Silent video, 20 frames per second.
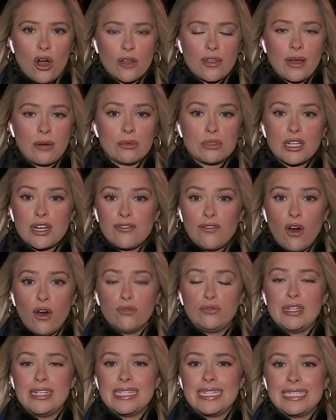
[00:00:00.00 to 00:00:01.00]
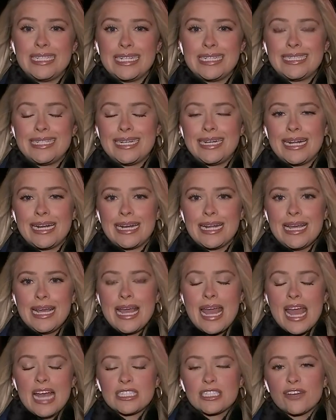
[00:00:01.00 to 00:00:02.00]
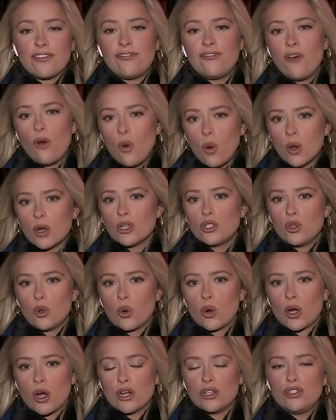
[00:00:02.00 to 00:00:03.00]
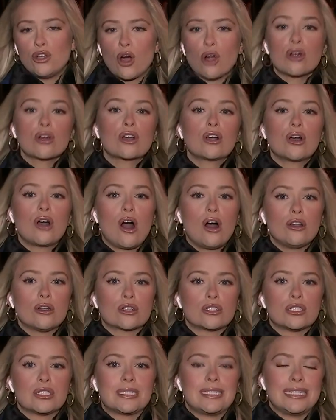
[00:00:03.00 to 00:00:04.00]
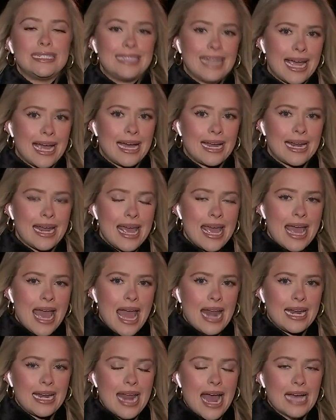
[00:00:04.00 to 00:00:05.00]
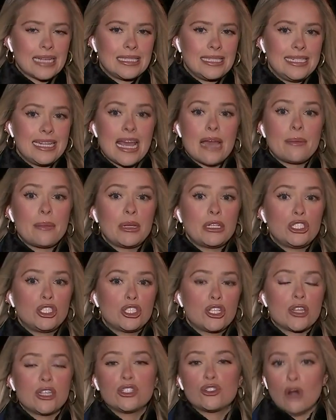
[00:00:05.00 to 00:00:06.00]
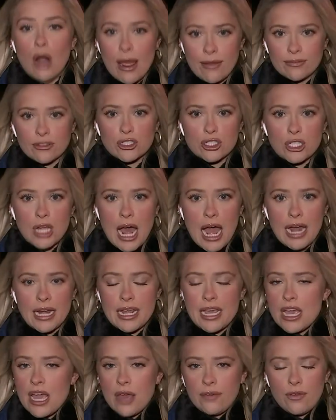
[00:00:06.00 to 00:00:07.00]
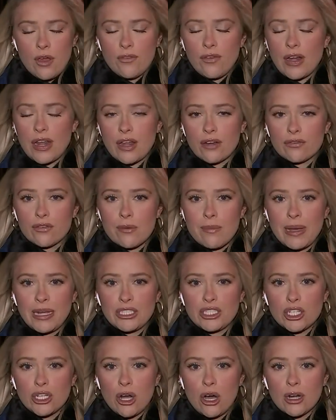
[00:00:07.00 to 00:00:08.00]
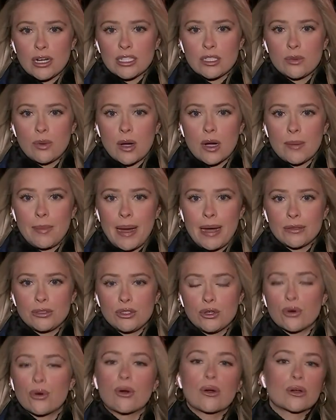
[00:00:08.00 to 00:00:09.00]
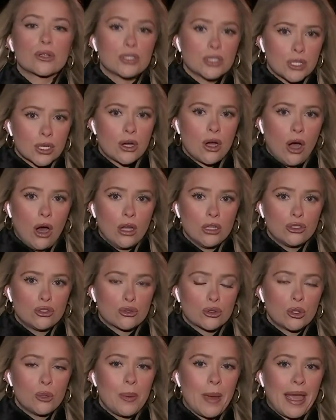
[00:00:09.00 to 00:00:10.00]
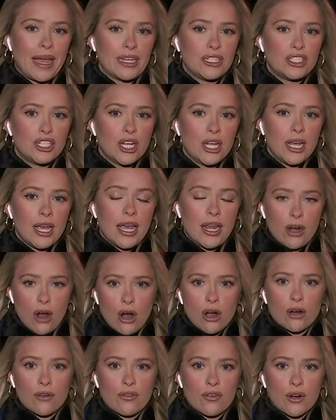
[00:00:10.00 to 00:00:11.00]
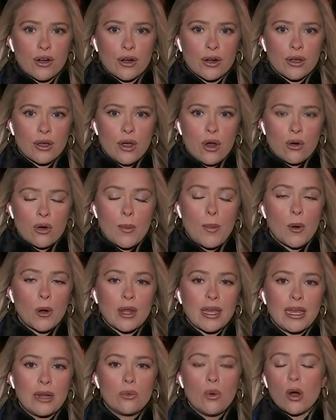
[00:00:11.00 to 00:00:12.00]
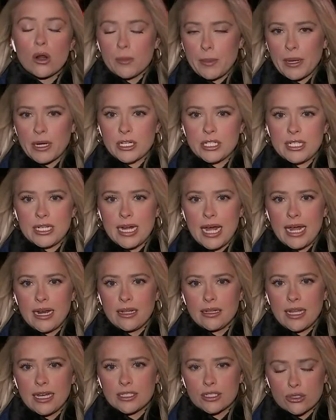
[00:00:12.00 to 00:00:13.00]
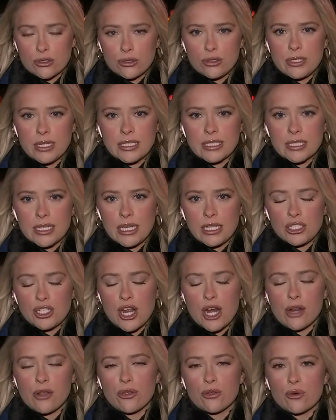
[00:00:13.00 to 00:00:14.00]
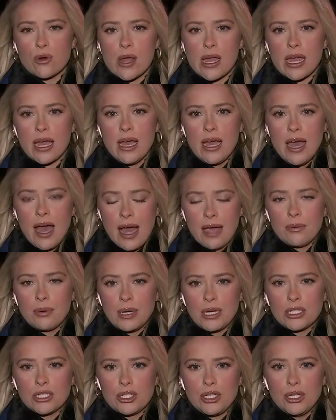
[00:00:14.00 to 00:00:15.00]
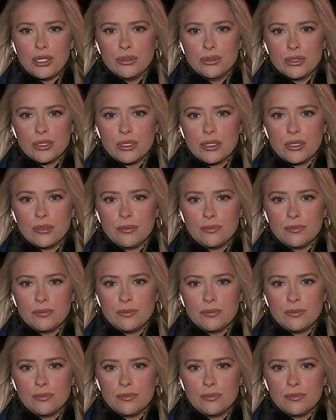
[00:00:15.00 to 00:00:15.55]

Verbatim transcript: that was involved in this incident. It's a four-door dark-colored sedan, and it has damage to the driver's side. If you have any information on its whereabouts, you're urged to call Troop H in Hartford. Reporting in Waterbury tonight, Eliza Kruczynski, Channel 3 Eyewitness News.